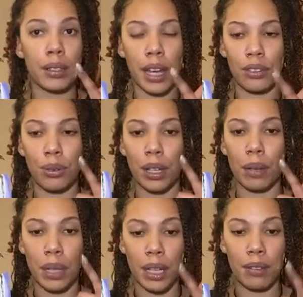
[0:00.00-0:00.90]
that you can
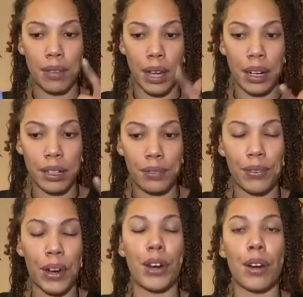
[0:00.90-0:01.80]
be very
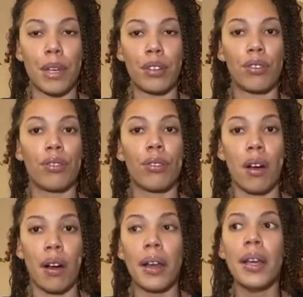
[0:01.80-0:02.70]
firm and
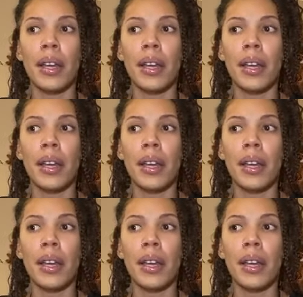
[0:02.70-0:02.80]
strong,